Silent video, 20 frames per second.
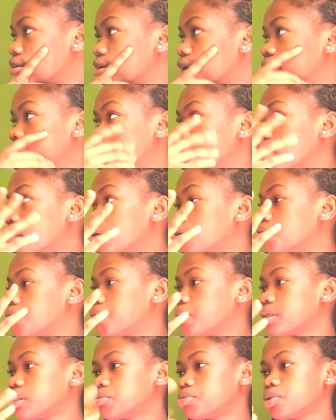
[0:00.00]
and then
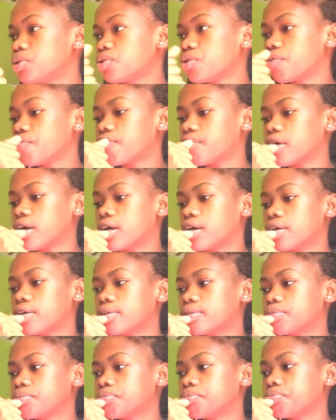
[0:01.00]
press my
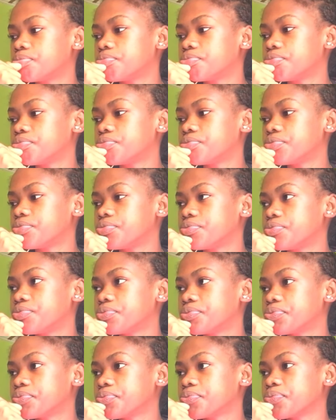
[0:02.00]
uniform
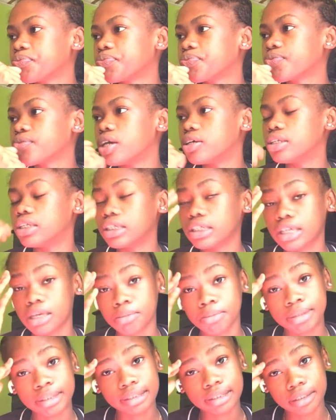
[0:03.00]
and then get
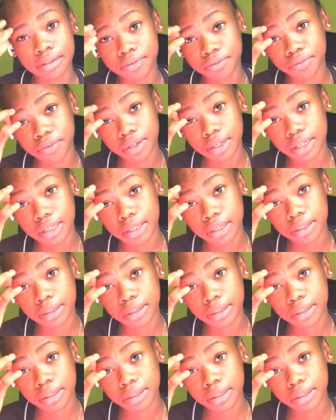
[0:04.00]
myself ready.